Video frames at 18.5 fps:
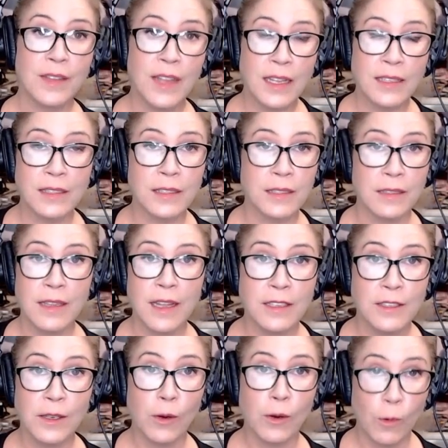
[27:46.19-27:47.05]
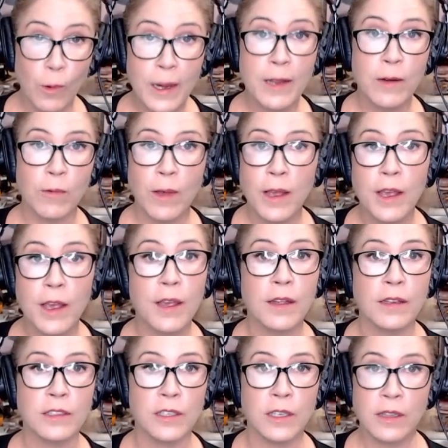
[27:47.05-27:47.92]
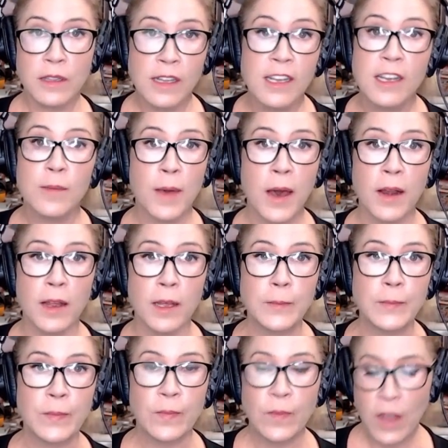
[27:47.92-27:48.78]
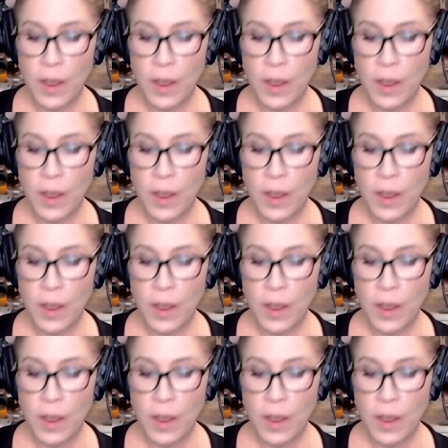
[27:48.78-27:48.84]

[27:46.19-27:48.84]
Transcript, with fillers: That's that's a great way to think about it.